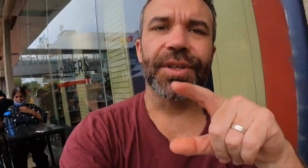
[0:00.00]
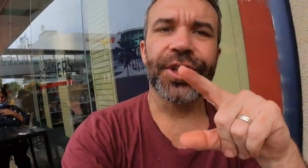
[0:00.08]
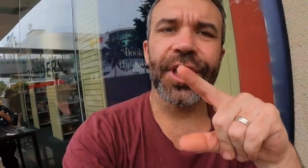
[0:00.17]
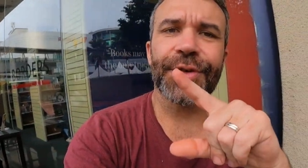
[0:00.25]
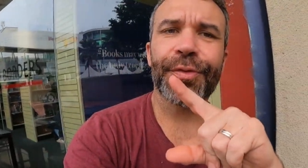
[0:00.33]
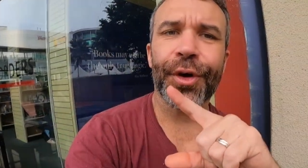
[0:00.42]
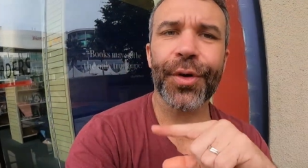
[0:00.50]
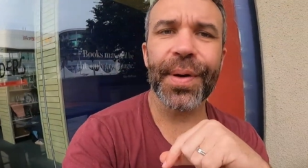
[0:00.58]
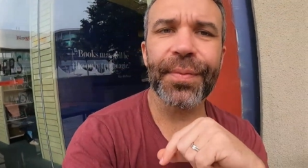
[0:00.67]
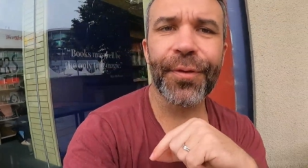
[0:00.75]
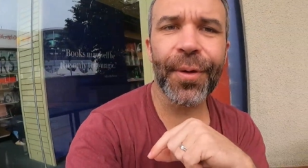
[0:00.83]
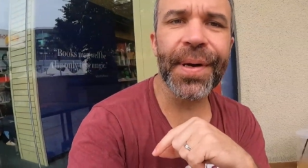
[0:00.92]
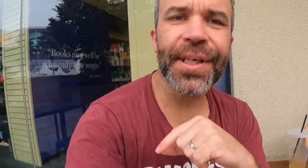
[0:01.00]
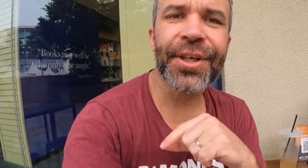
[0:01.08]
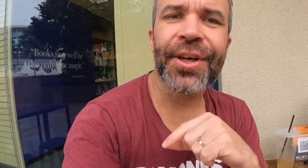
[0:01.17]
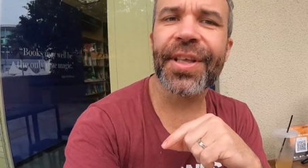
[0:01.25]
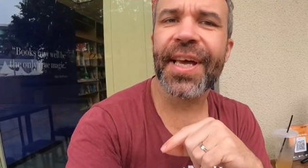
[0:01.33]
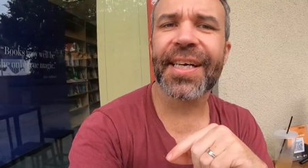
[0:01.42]
So just for your
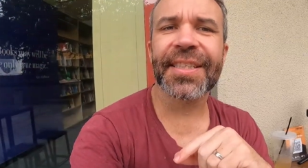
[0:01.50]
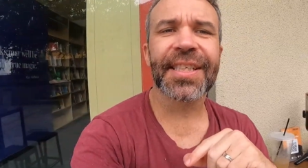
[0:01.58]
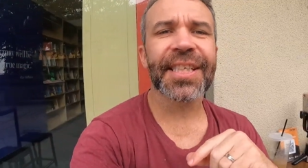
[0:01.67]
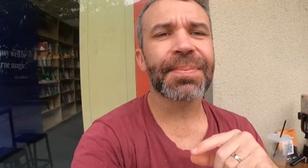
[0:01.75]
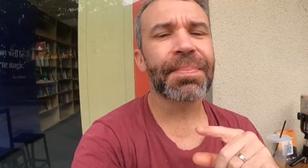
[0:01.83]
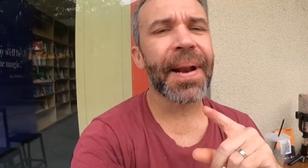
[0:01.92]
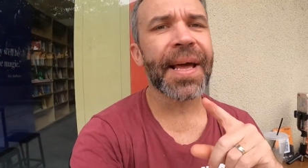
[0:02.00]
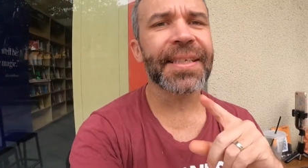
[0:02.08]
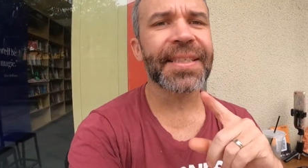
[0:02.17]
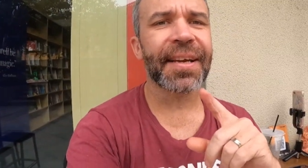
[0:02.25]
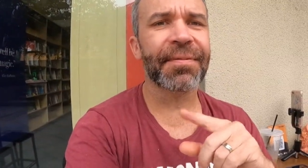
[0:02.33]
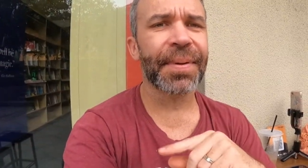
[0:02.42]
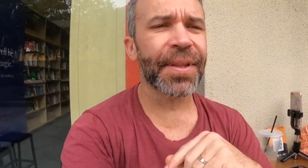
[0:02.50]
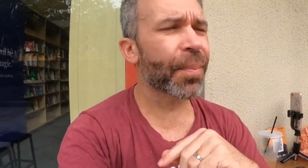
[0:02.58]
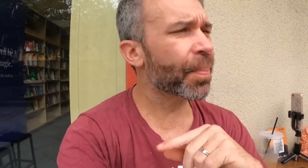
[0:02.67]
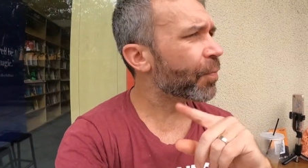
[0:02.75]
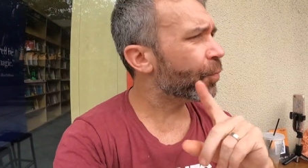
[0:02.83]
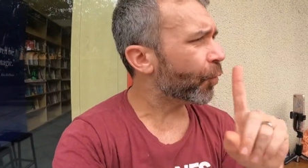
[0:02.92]
information, guys, this place has been
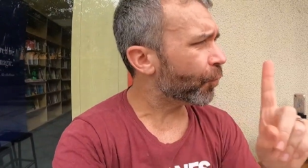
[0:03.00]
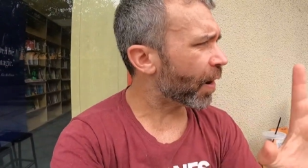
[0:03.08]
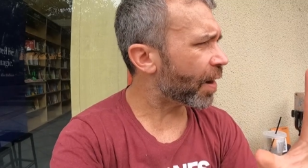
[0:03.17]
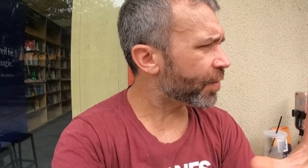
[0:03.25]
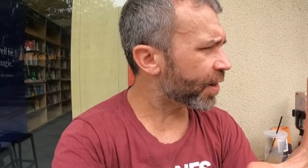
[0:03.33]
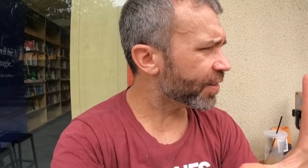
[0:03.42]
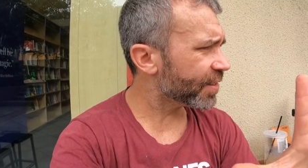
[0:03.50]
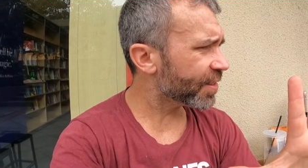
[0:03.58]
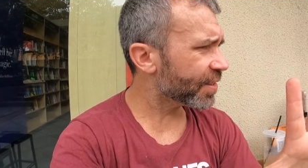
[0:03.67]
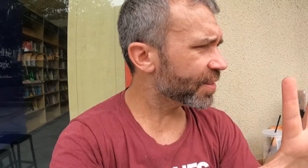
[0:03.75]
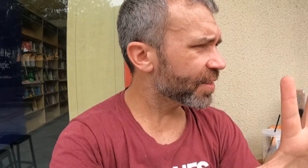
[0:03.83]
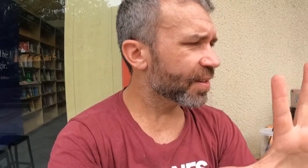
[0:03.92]
open for 5 years.